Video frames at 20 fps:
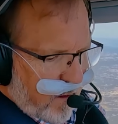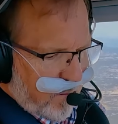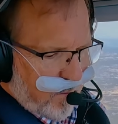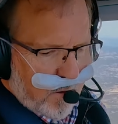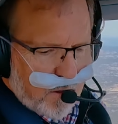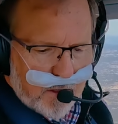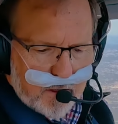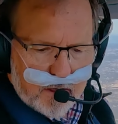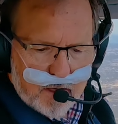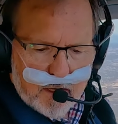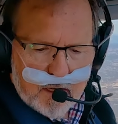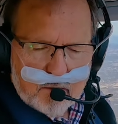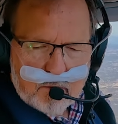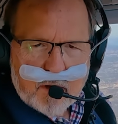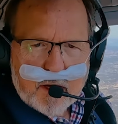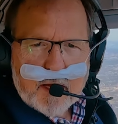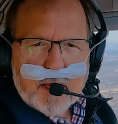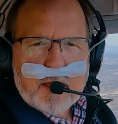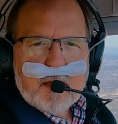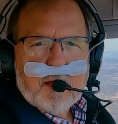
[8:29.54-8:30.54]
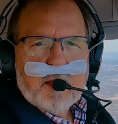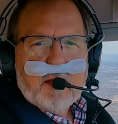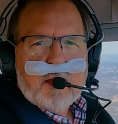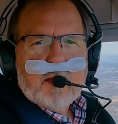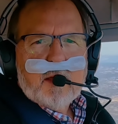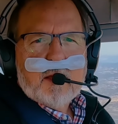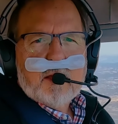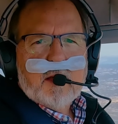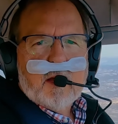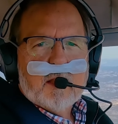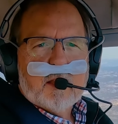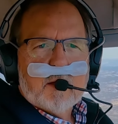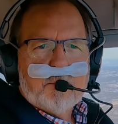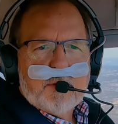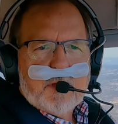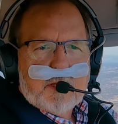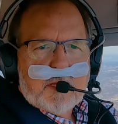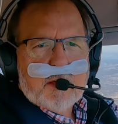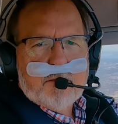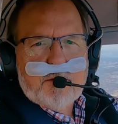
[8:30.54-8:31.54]
But anyway, let
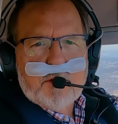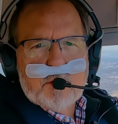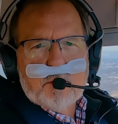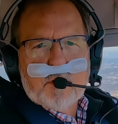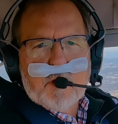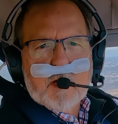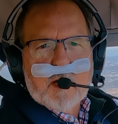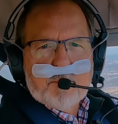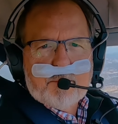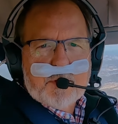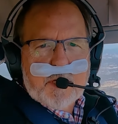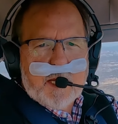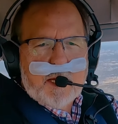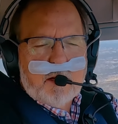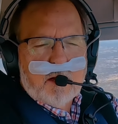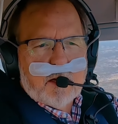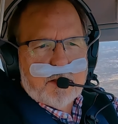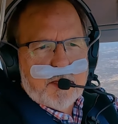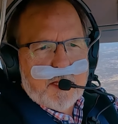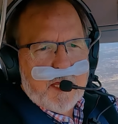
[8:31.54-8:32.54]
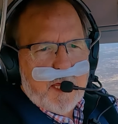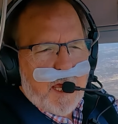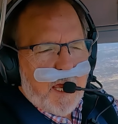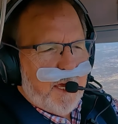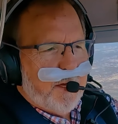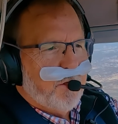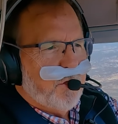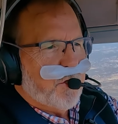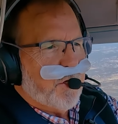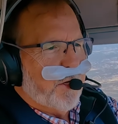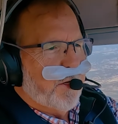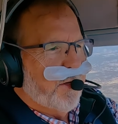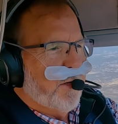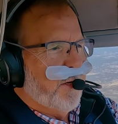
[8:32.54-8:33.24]
me give you an update on the engine.